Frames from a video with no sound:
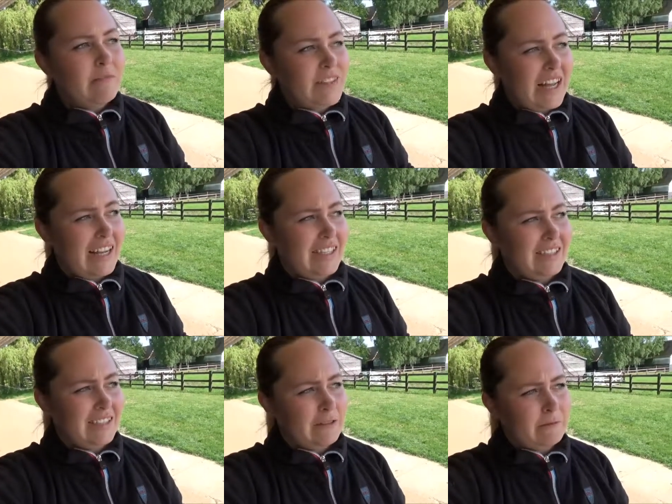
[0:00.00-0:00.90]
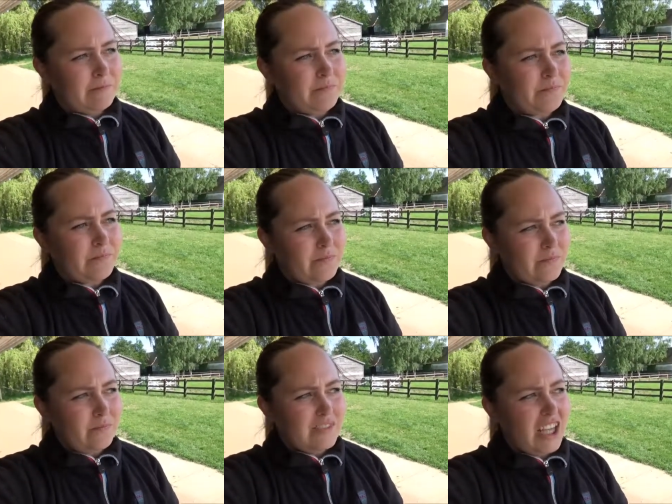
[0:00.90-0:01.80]
And
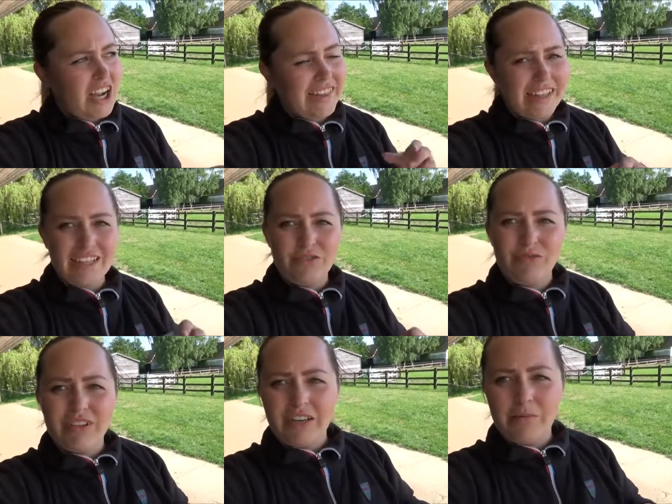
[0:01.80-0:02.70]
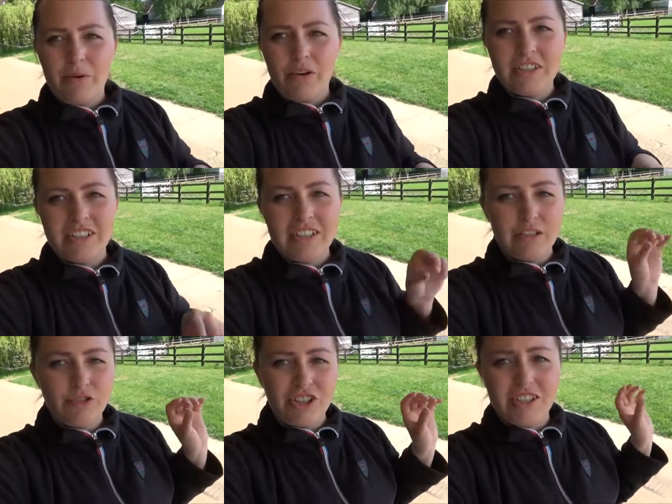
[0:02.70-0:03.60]
I think that's really important. Now,
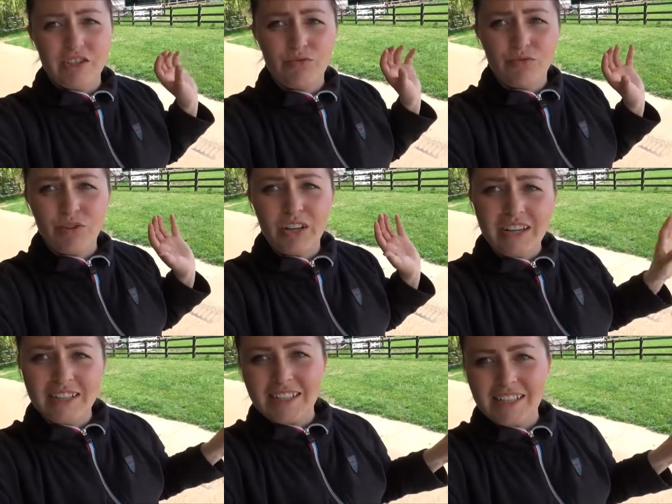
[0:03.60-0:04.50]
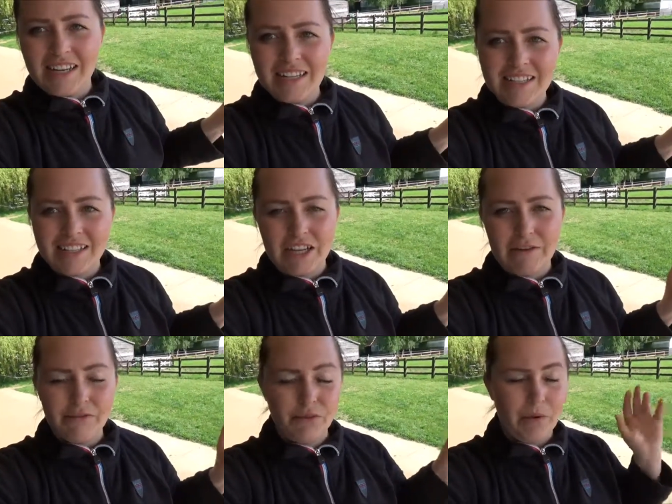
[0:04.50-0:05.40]
she is really
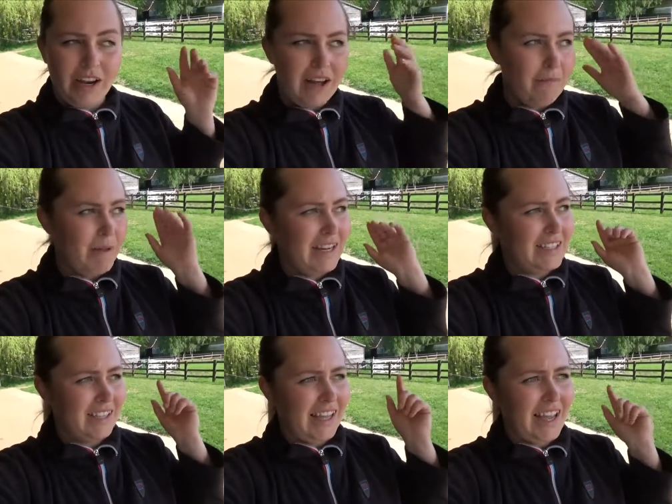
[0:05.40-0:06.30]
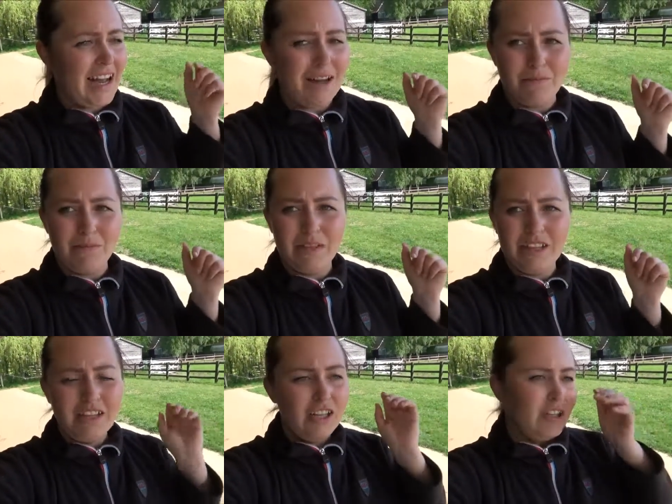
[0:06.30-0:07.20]
sensitive to where I mentally am.
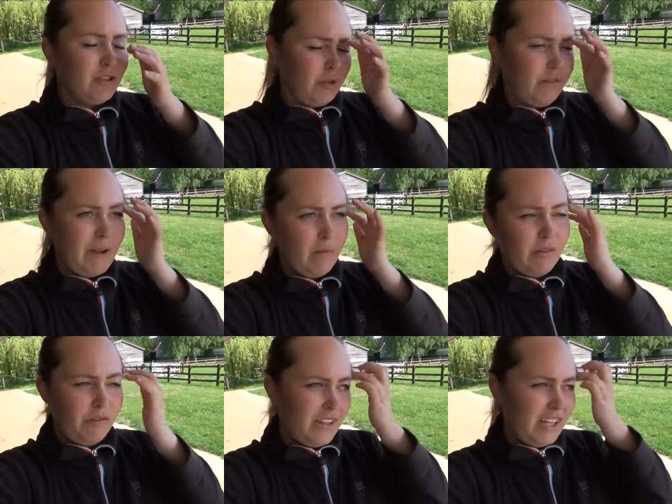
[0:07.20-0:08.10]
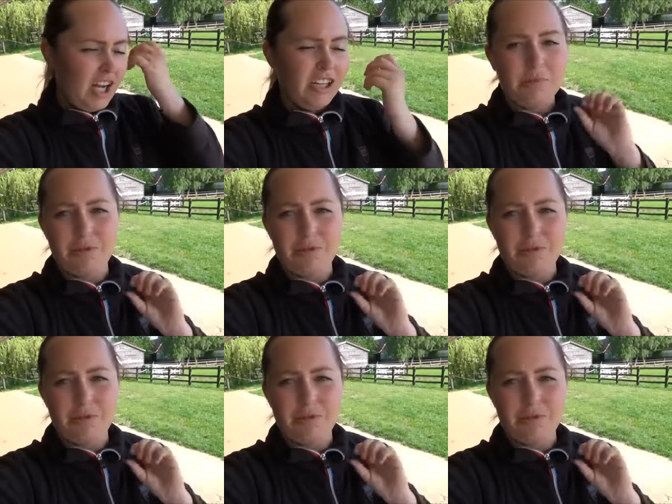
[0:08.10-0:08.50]
So if I'm not feeling one hundred